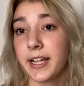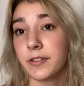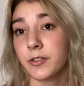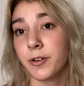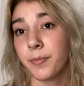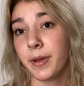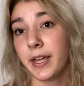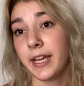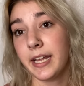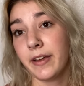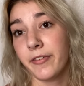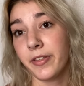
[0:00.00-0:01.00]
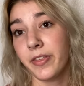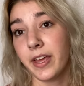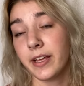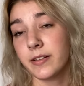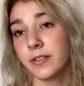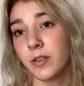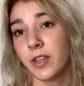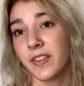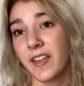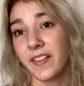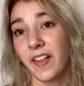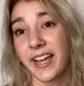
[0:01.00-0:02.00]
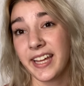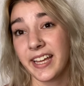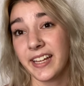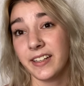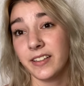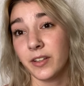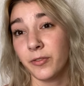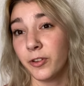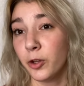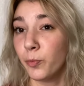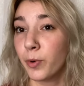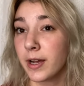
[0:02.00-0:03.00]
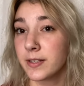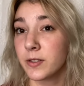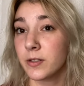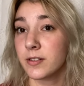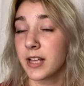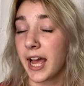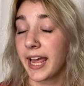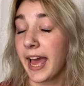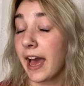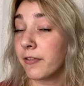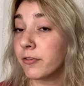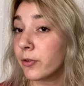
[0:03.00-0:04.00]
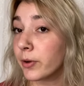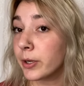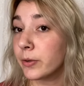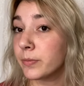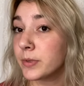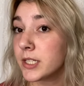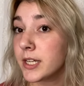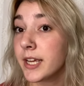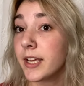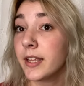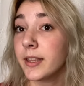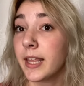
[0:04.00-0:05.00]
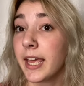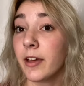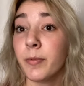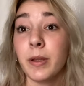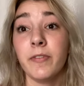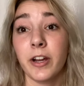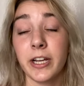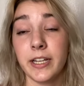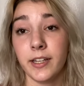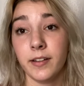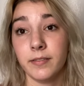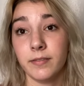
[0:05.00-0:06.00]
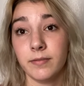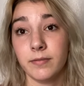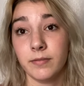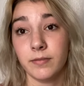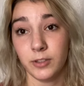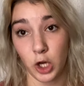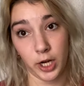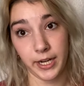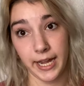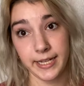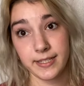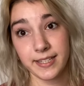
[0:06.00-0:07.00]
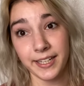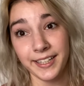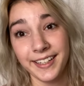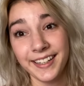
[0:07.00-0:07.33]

stripping and everything so that they like it. The few Brussels I have groomed, they have been very not nice.